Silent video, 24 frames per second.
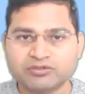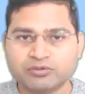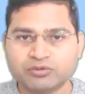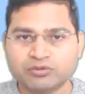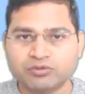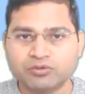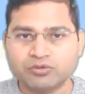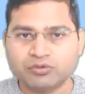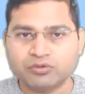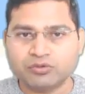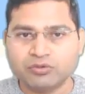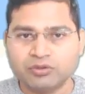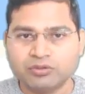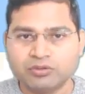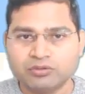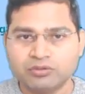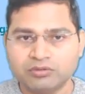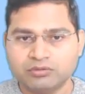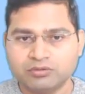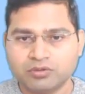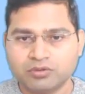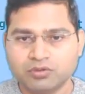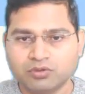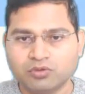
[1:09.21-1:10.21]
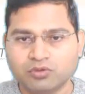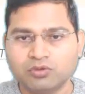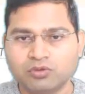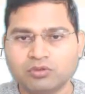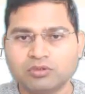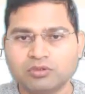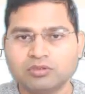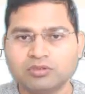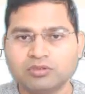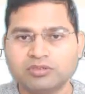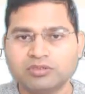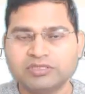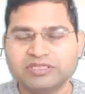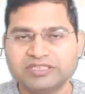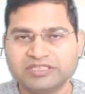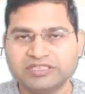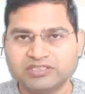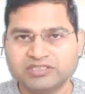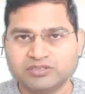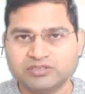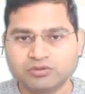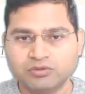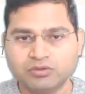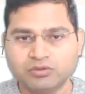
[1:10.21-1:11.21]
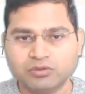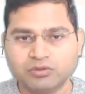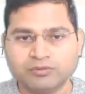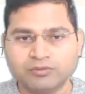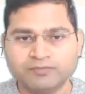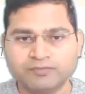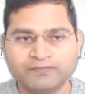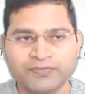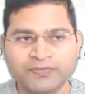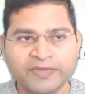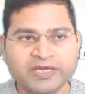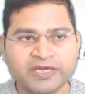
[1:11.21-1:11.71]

scroll code needs to go?